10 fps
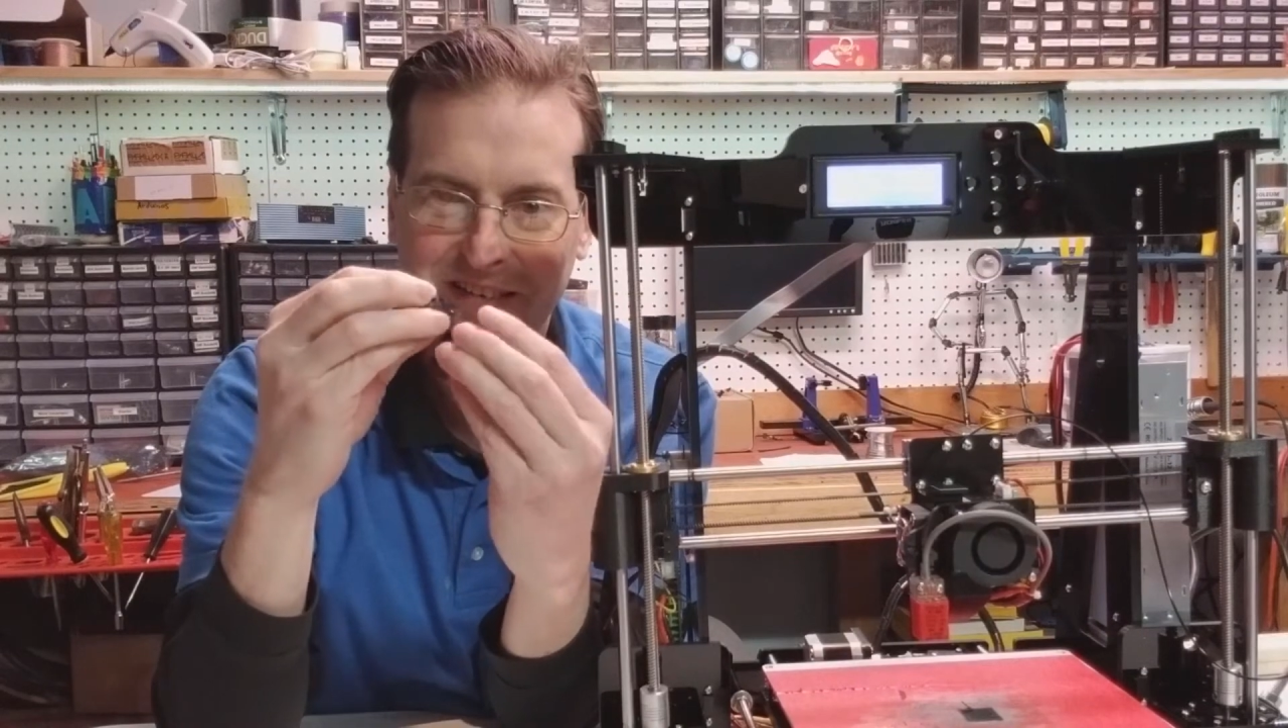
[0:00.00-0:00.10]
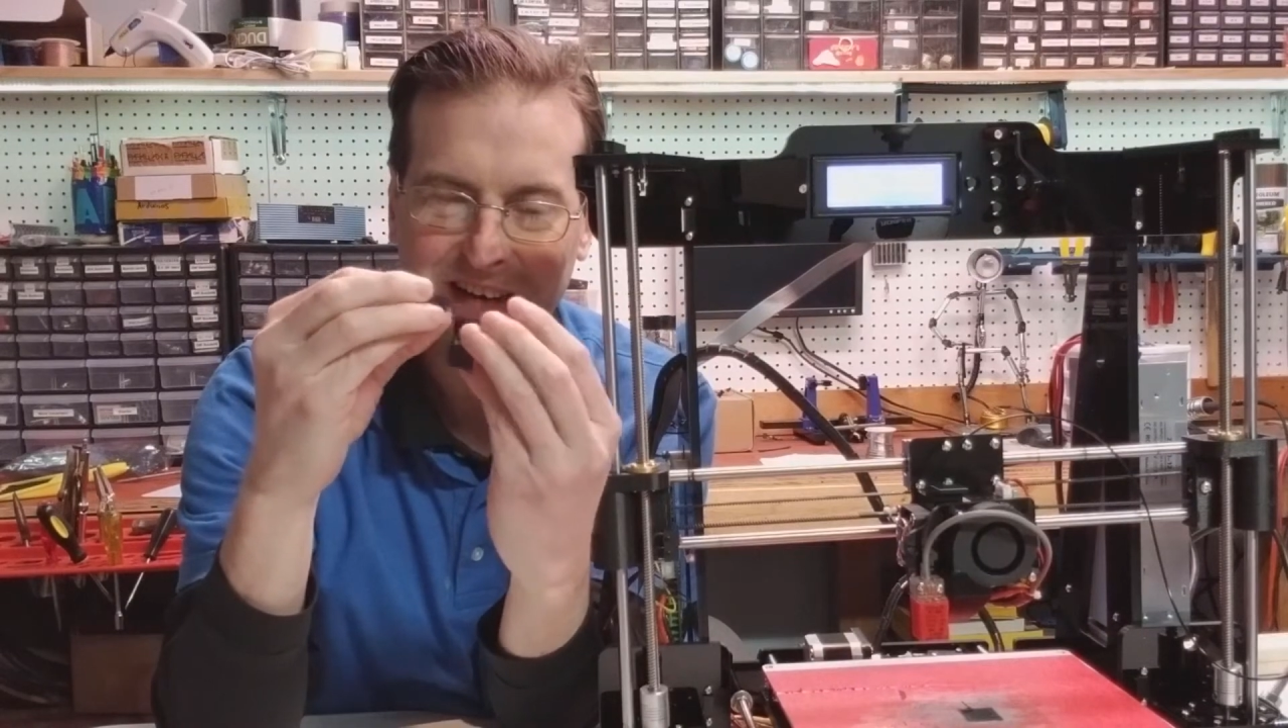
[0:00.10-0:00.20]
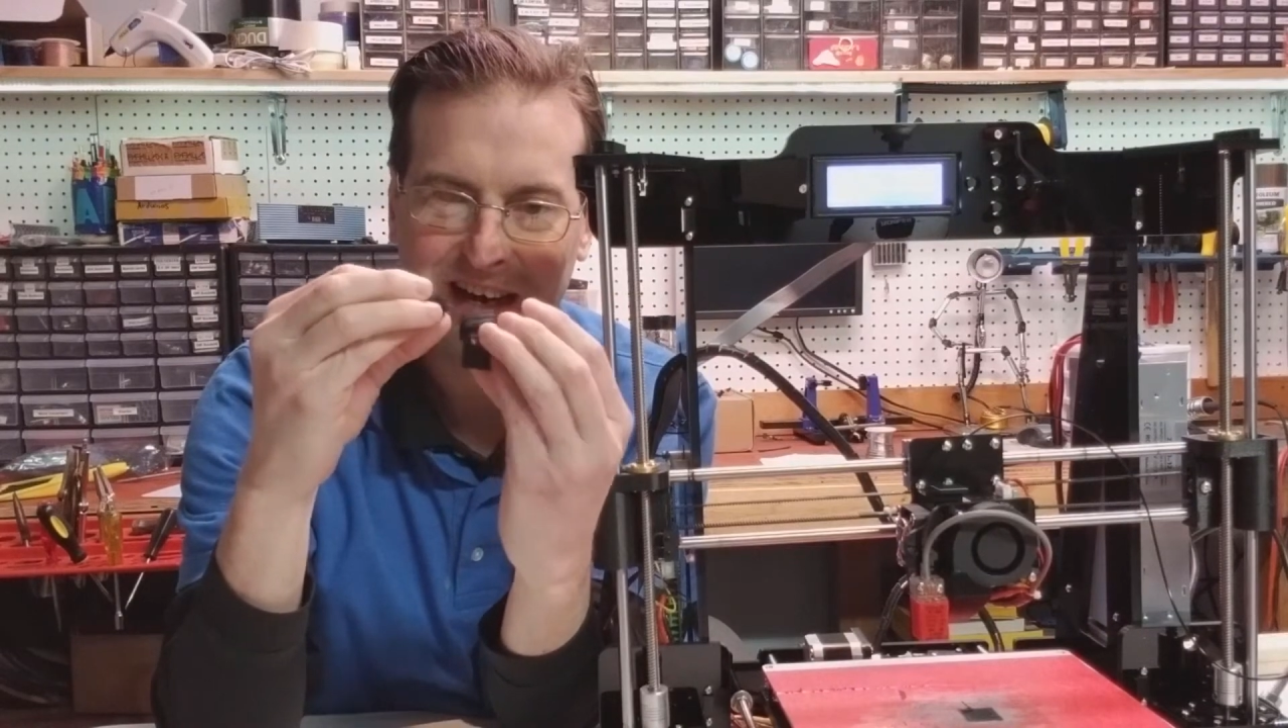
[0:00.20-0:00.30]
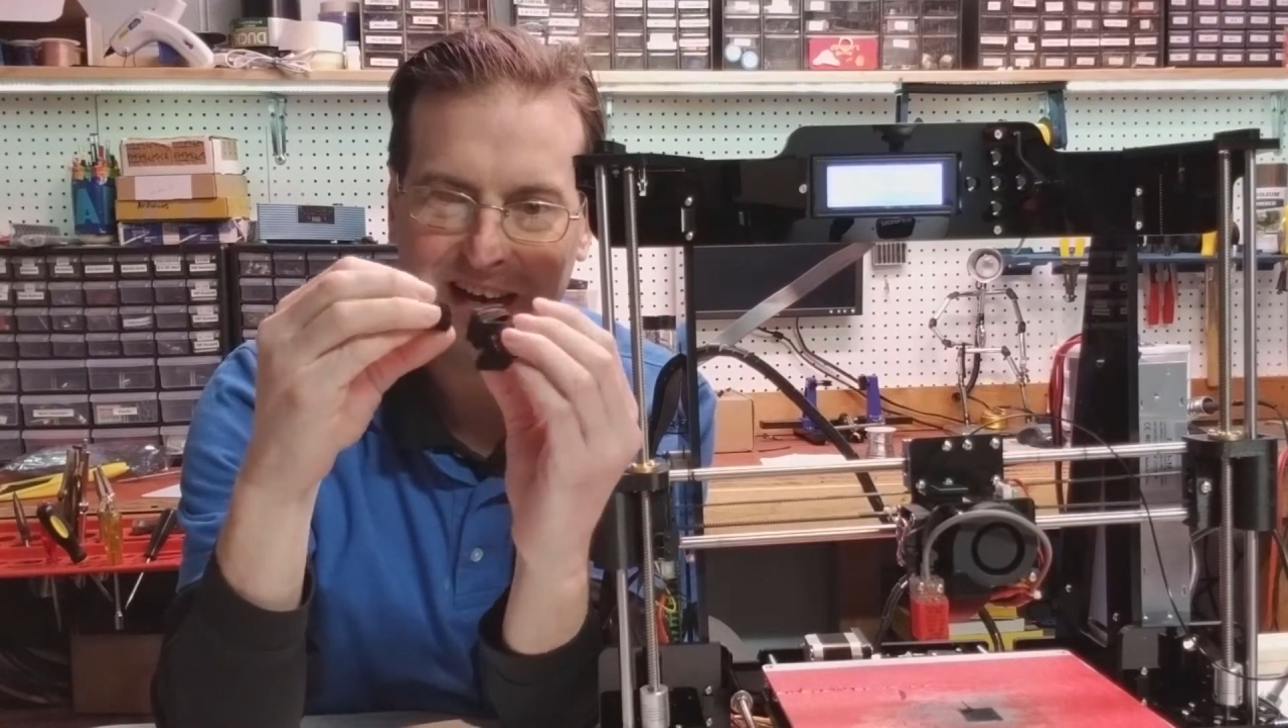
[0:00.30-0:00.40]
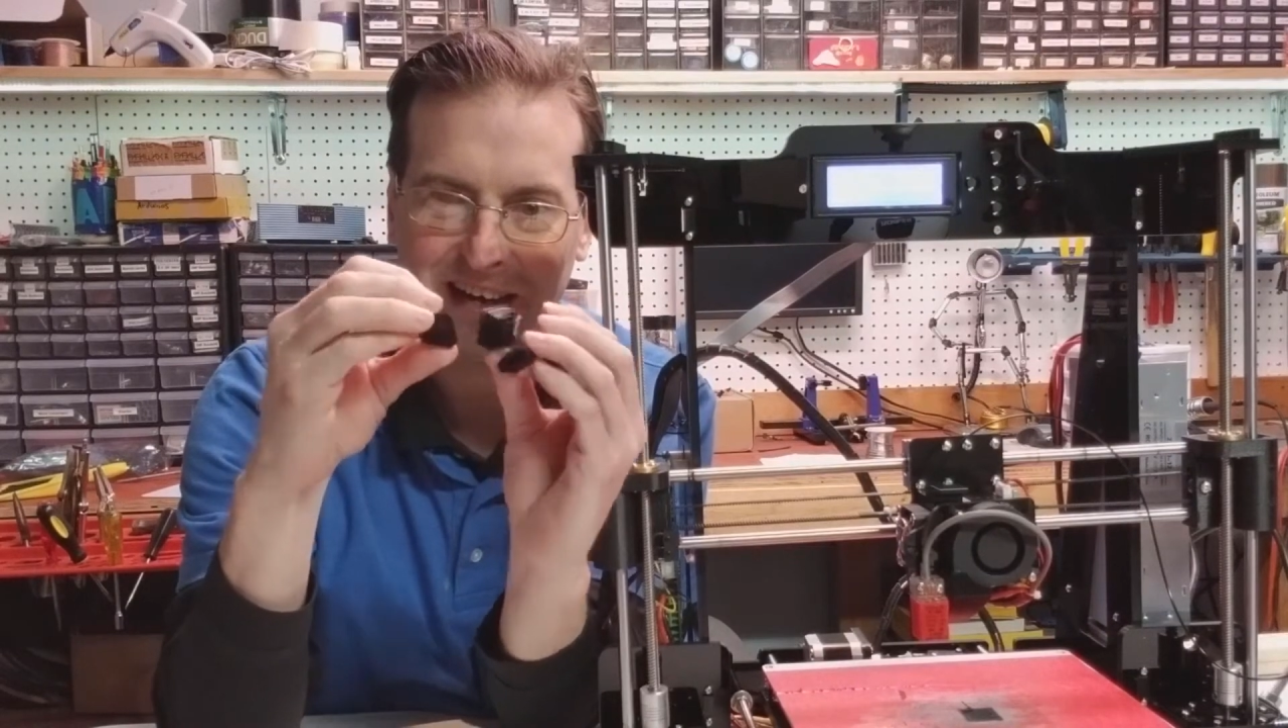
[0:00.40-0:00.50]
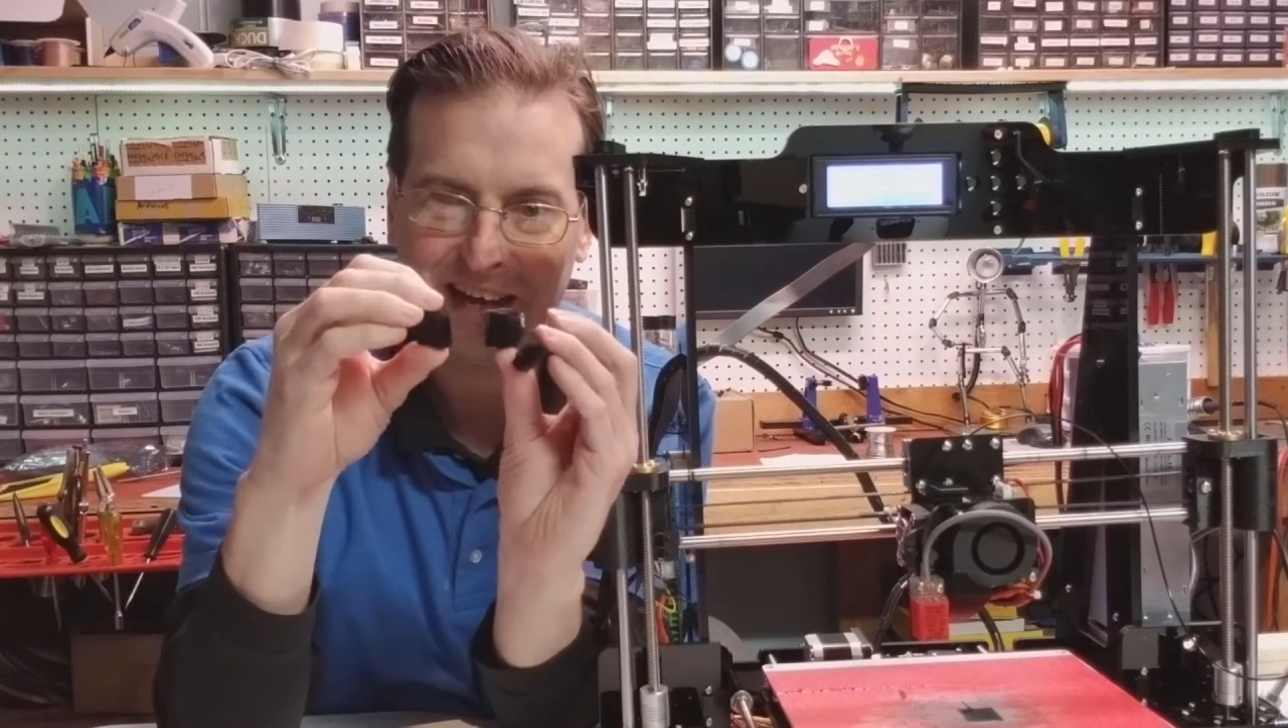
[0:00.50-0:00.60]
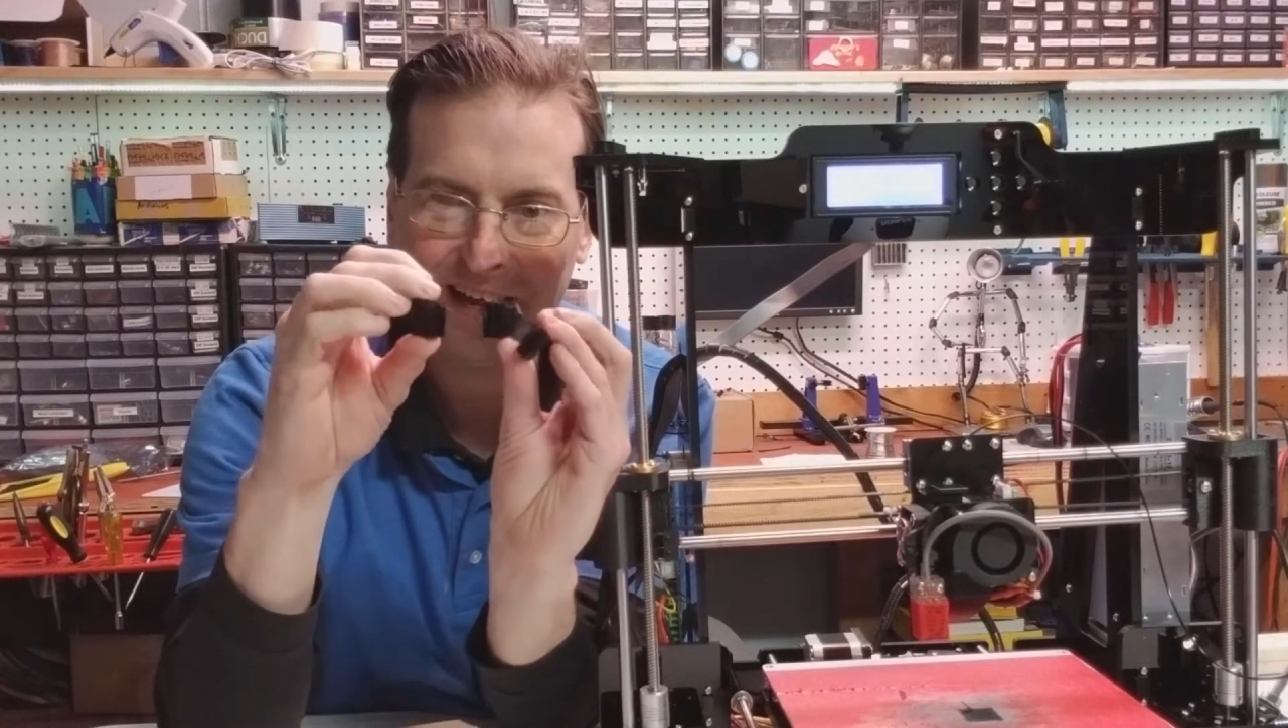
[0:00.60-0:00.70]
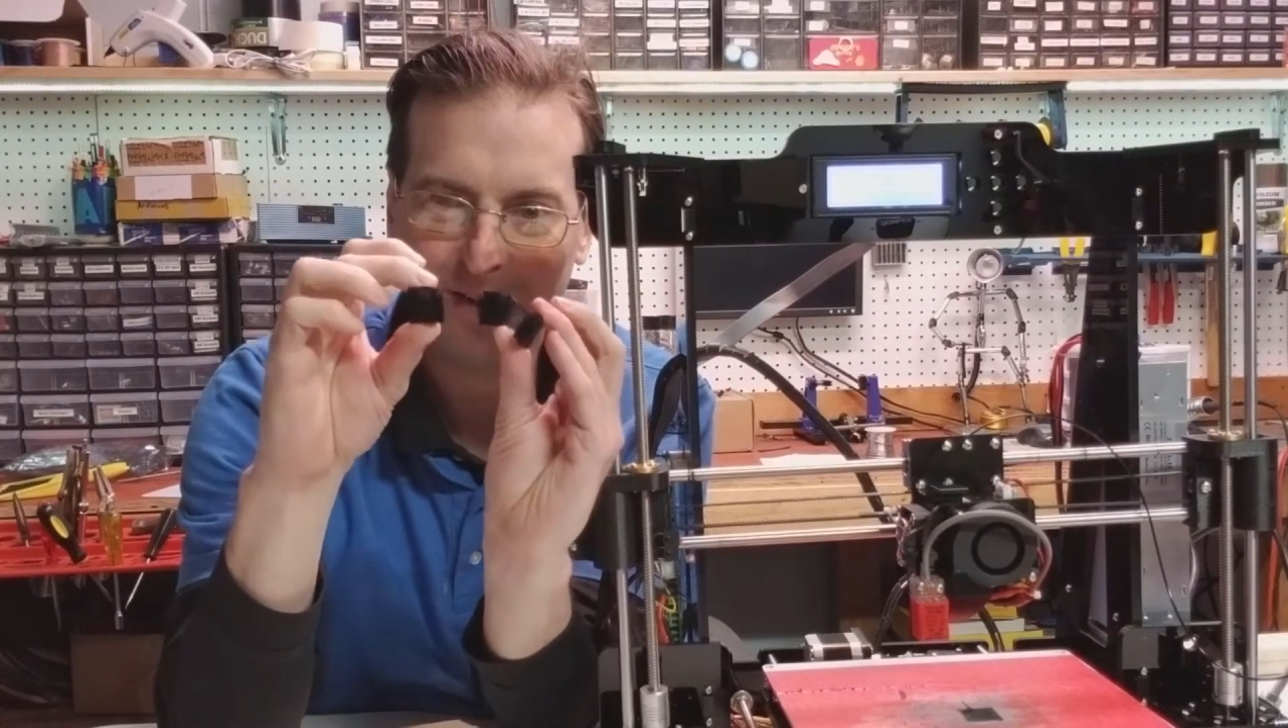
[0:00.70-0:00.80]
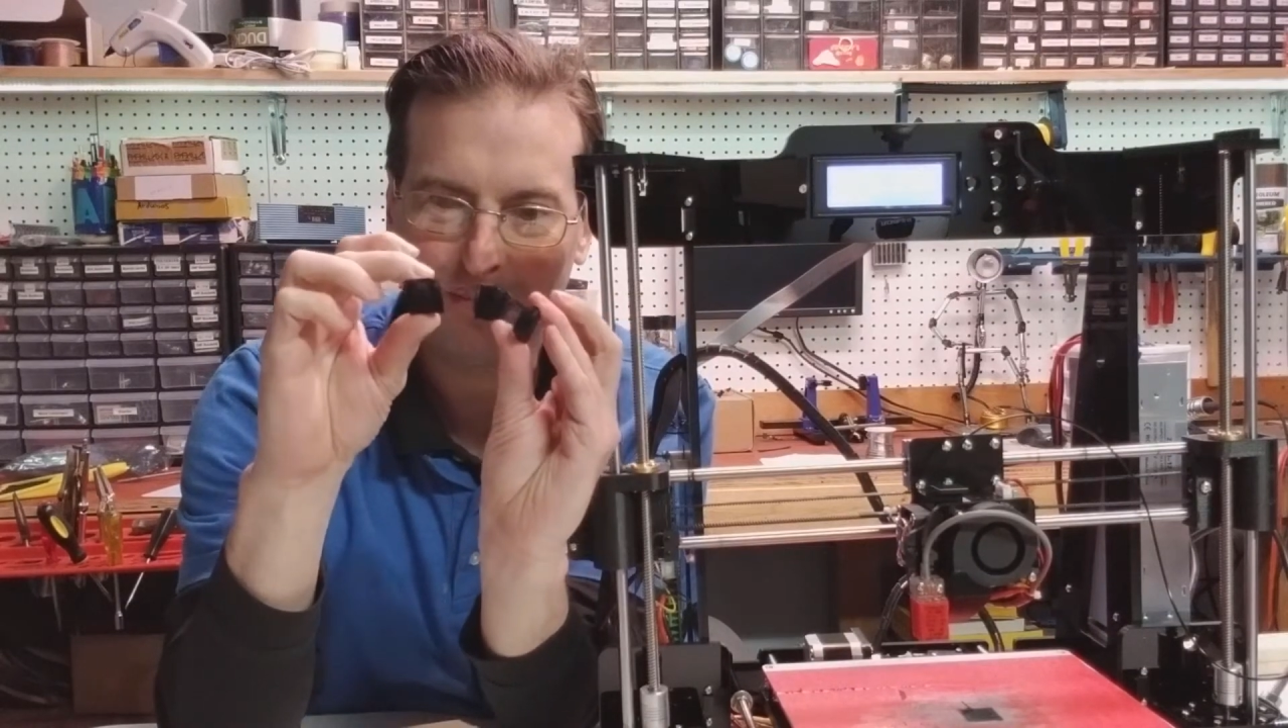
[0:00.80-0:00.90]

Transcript: not layer